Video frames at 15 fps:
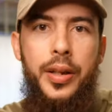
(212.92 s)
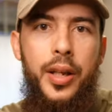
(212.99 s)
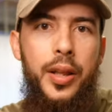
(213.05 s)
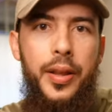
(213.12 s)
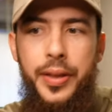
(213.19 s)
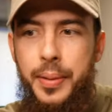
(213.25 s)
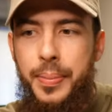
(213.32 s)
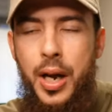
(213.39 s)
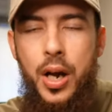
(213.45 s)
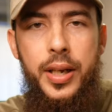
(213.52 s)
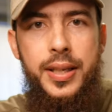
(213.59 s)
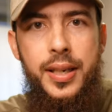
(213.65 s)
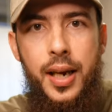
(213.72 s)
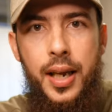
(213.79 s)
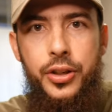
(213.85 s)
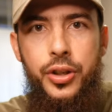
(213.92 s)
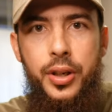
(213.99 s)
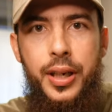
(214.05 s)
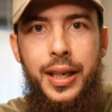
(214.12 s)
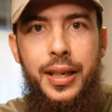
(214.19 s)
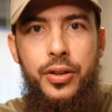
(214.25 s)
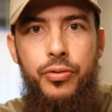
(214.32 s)
Another thing about
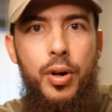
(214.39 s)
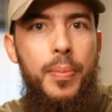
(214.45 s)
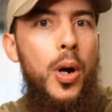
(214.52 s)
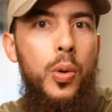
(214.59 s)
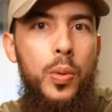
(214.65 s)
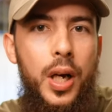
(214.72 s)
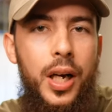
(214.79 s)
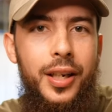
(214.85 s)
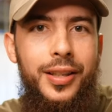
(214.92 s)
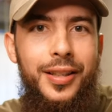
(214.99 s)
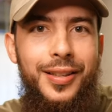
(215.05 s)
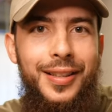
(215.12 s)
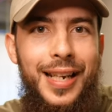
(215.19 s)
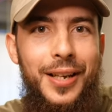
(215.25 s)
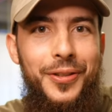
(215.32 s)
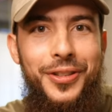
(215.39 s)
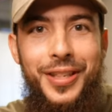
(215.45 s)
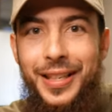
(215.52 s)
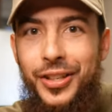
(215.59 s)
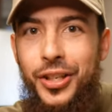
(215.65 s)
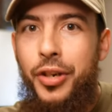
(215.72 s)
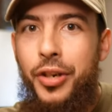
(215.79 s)
isolation is remote work. Now,
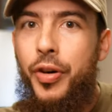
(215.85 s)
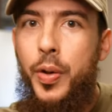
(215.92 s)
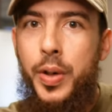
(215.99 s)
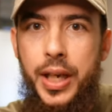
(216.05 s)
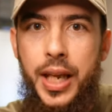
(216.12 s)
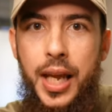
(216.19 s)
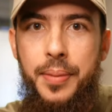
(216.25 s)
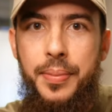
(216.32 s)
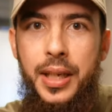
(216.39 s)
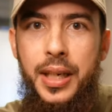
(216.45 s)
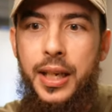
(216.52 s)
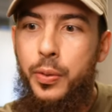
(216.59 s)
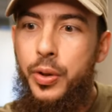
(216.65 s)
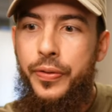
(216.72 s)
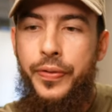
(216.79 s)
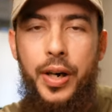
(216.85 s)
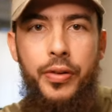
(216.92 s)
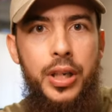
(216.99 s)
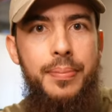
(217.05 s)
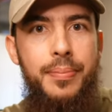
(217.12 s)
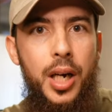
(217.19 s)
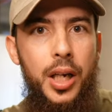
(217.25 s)
since Corona came in, it was
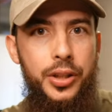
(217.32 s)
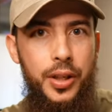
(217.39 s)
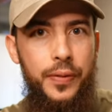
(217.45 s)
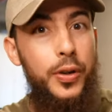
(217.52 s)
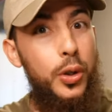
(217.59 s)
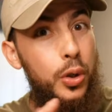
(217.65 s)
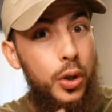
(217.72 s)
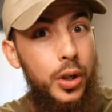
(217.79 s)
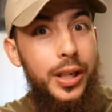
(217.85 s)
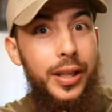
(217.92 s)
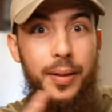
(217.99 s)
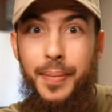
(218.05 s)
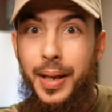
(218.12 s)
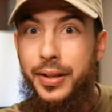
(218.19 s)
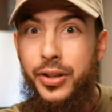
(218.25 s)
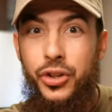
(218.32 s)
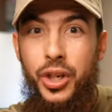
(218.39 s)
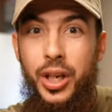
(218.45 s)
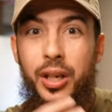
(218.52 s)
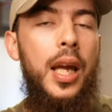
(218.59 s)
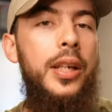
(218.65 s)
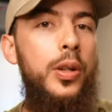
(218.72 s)
very much, if you look at the
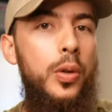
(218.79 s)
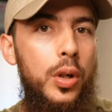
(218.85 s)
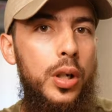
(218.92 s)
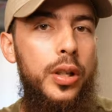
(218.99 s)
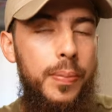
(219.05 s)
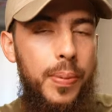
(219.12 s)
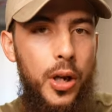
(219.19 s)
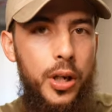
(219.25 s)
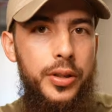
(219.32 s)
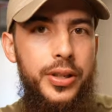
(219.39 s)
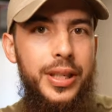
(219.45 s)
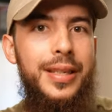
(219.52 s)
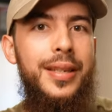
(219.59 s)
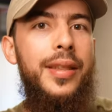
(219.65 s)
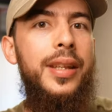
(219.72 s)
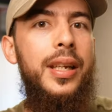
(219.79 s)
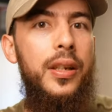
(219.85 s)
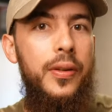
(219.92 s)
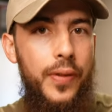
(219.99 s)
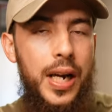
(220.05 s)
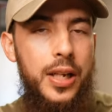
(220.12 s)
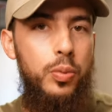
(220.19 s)
messaging and you look at the policies and the
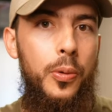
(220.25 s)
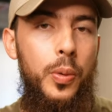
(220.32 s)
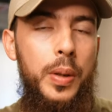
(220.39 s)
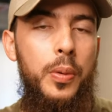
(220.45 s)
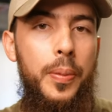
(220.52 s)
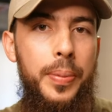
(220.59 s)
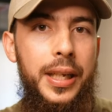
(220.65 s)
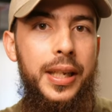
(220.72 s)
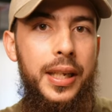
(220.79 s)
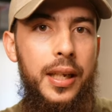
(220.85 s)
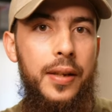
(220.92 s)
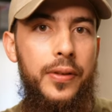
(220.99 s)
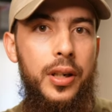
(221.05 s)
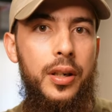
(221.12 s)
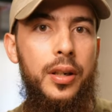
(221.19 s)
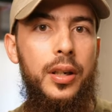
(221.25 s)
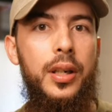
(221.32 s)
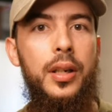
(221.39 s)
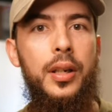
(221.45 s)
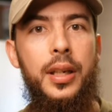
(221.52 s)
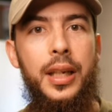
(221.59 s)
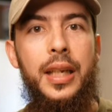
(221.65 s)
advice we were being given,
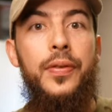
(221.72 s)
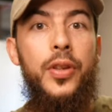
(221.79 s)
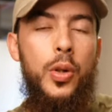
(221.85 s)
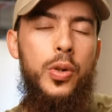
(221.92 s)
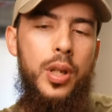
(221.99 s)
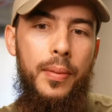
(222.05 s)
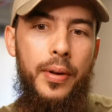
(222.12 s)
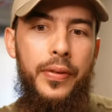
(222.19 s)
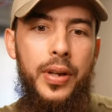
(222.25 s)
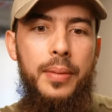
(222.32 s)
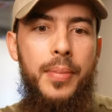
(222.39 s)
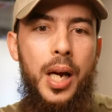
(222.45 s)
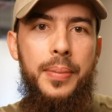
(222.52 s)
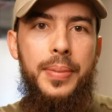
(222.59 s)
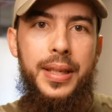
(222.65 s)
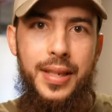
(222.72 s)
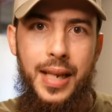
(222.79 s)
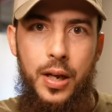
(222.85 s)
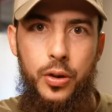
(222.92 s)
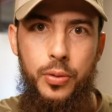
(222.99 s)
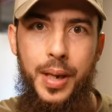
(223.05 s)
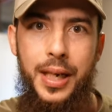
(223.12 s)
even though some of it might be
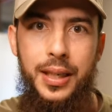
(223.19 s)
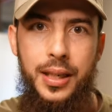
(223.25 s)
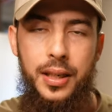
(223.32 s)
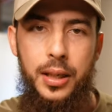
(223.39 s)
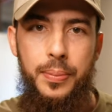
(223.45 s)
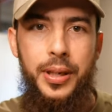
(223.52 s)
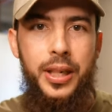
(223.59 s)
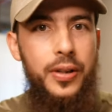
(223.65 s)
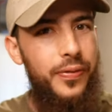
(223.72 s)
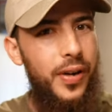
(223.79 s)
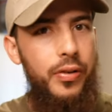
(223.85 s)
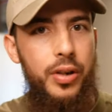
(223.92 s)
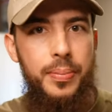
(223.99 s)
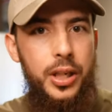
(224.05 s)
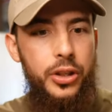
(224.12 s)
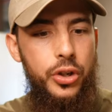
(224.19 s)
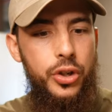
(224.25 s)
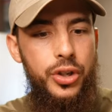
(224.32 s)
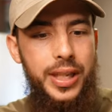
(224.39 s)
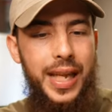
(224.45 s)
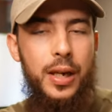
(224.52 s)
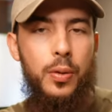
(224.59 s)
sound medically, but it's very
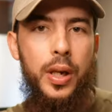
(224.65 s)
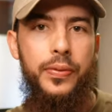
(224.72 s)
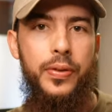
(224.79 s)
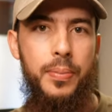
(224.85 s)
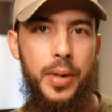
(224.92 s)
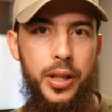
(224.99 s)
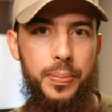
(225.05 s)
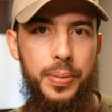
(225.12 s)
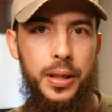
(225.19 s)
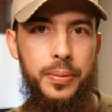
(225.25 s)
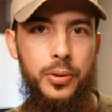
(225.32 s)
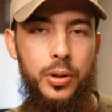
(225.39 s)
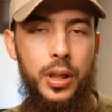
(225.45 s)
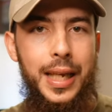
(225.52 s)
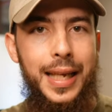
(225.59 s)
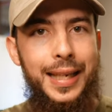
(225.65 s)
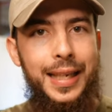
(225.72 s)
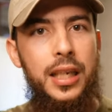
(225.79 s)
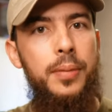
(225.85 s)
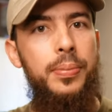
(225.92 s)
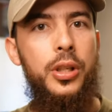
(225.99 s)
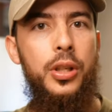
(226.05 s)
much stay away from other people,
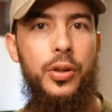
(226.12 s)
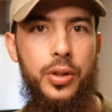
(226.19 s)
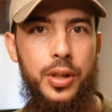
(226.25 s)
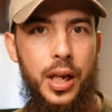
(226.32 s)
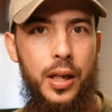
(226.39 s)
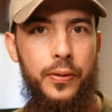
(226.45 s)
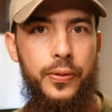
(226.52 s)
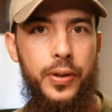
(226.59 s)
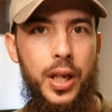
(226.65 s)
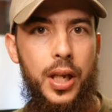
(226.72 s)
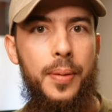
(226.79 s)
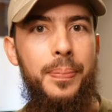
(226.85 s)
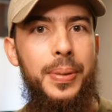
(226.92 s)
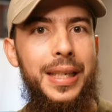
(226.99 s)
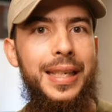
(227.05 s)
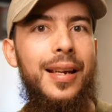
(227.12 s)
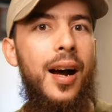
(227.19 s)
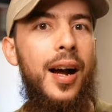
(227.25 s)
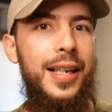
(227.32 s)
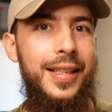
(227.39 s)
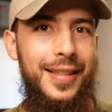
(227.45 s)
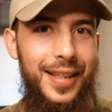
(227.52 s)
keep to yourself, be
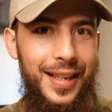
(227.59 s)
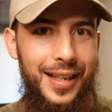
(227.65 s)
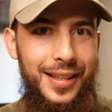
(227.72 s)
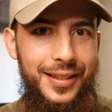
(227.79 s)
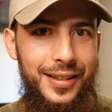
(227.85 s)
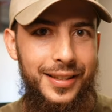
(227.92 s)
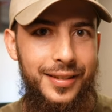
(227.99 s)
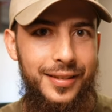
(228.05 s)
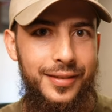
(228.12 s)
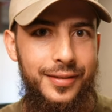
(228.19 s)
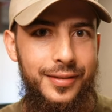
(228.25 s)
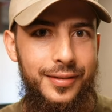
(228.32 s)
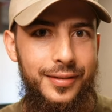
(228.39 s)
isolated.